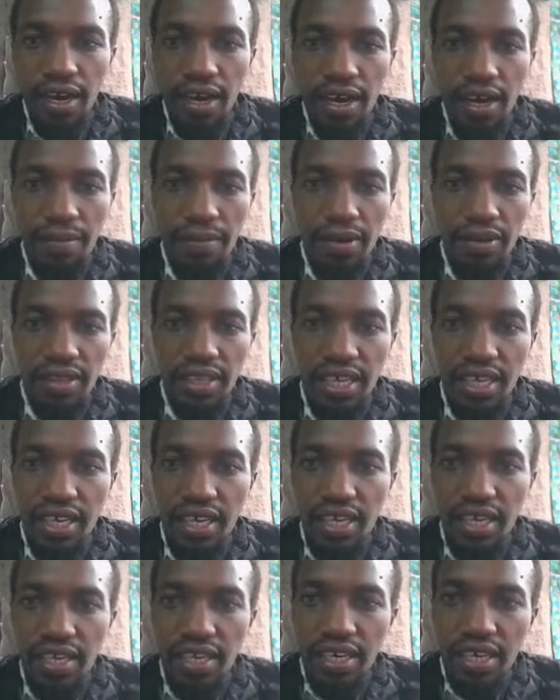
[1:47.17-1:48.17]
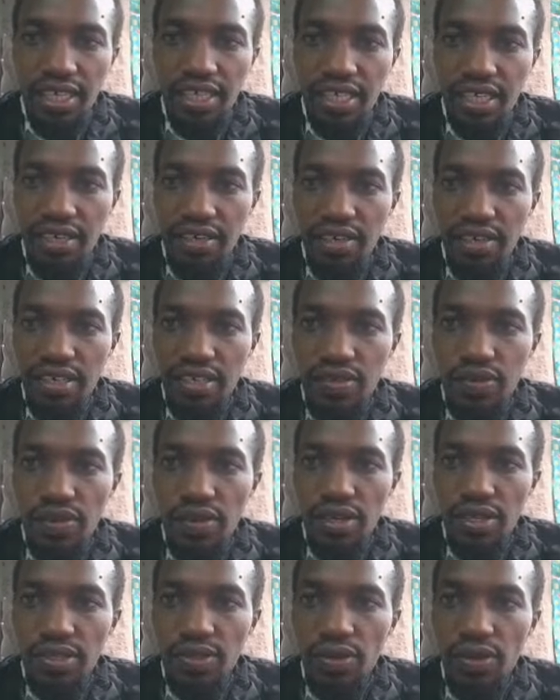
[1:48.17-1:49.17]
Among the categories, we
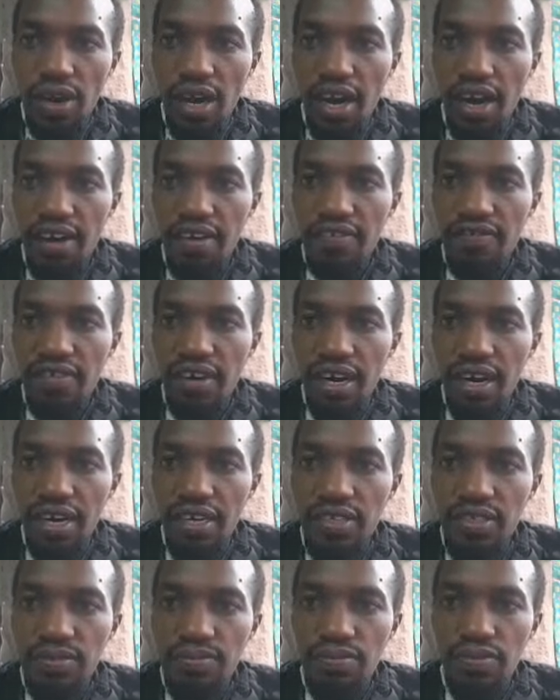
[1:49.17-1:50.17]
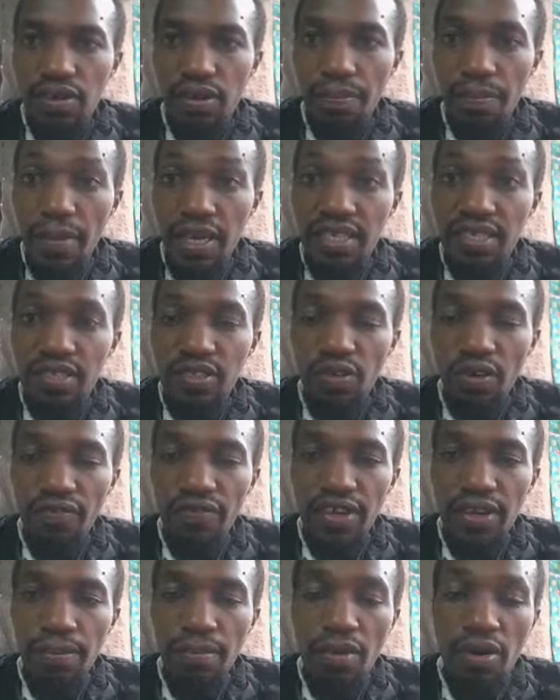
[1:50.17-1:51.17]
also have maze
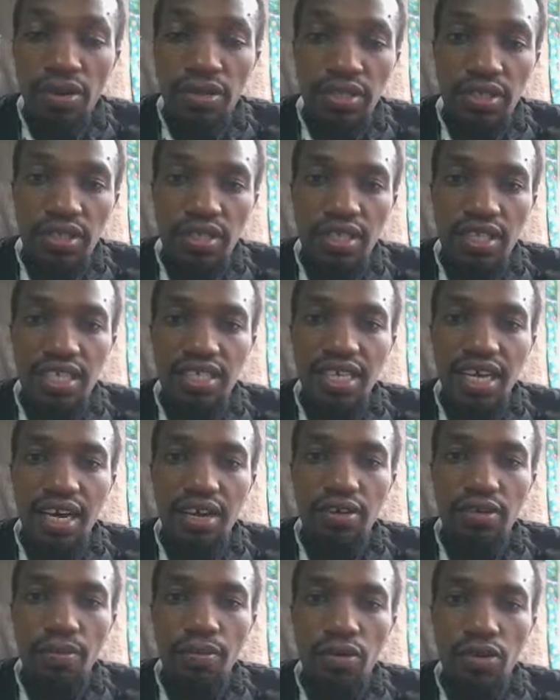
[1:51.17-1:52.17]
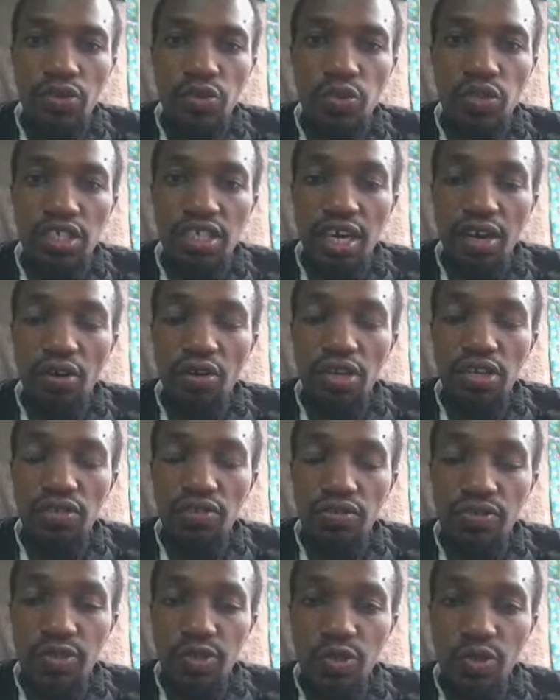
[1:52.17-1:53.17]
solving bots. These are robots which are going
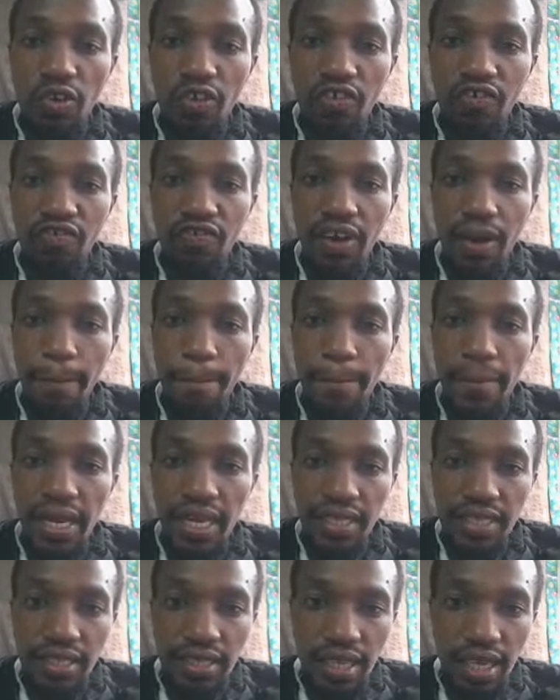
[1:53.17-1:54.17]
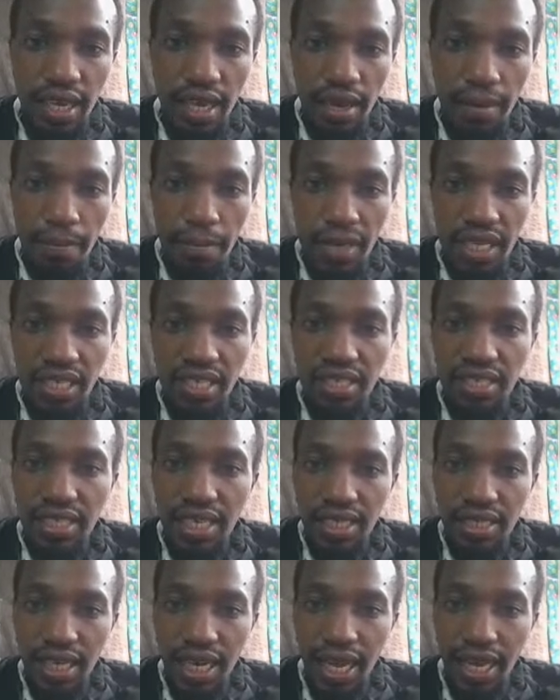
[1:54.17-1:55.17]
to solve a maze. Maze is
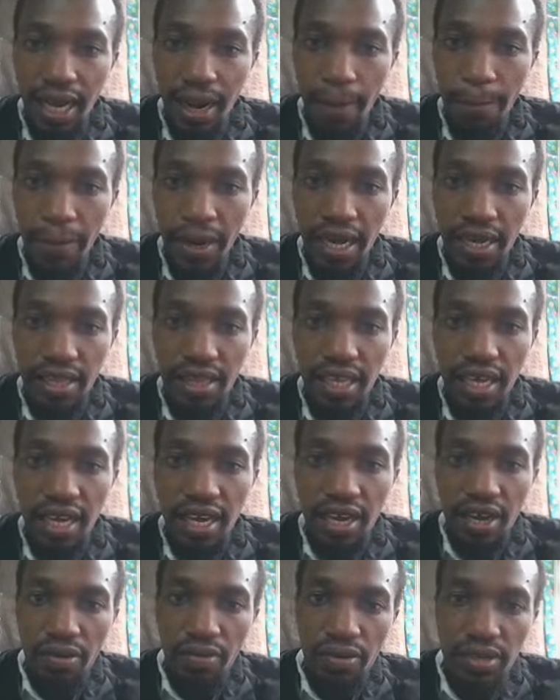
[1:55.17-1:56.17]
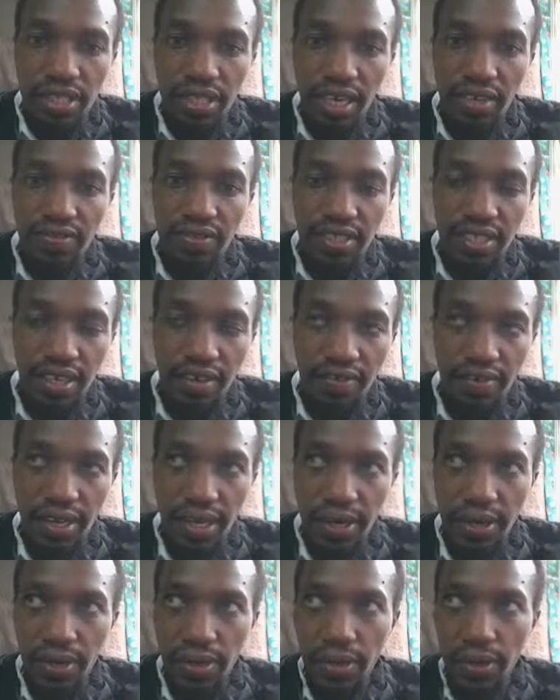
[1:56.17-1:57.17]
just like a path which have
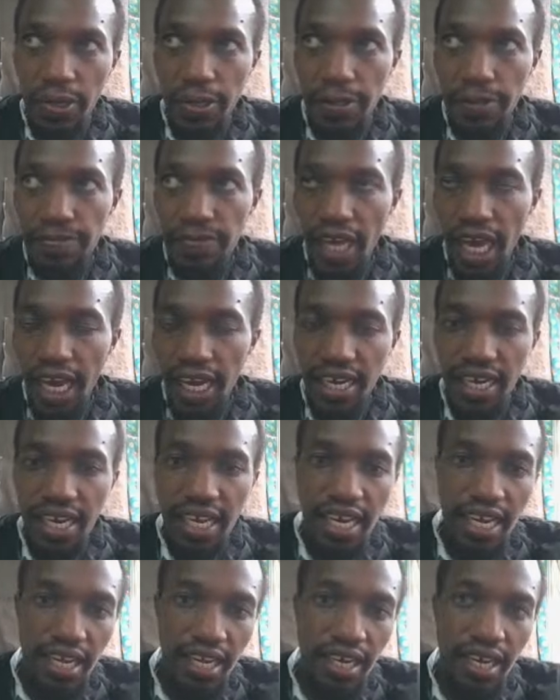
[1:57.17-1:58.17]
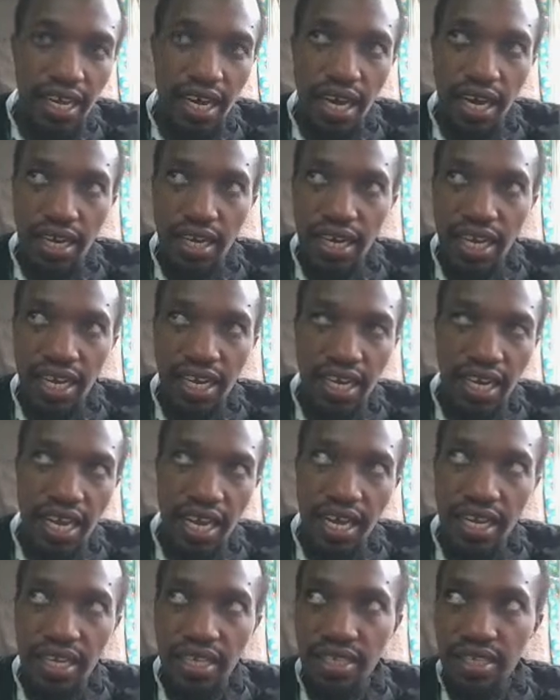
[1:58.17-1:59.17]
several dead
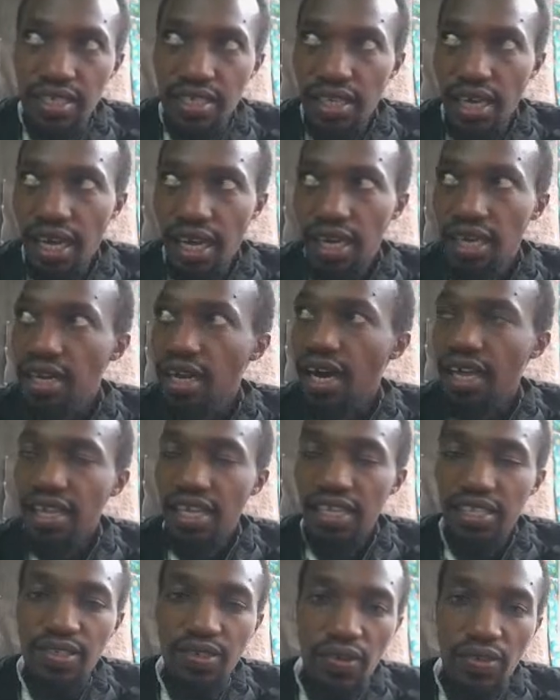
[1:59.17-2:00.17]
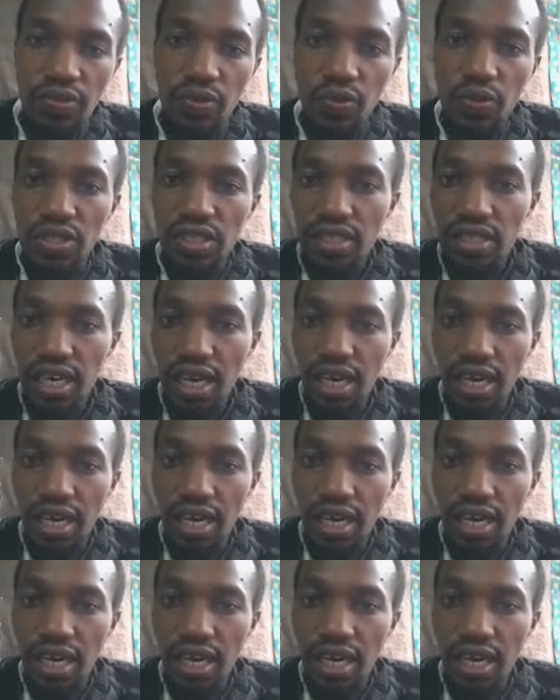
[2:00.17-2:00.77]
ends and other zones which